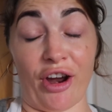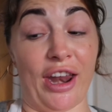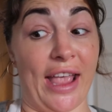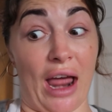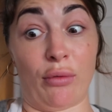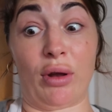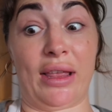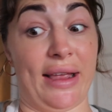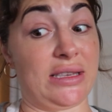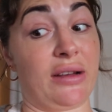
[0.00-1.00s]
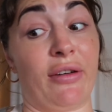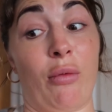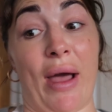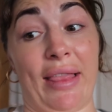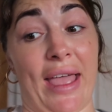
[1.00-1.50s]
And again, really easy for
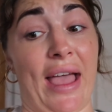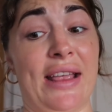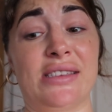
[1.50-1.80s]
Wailea.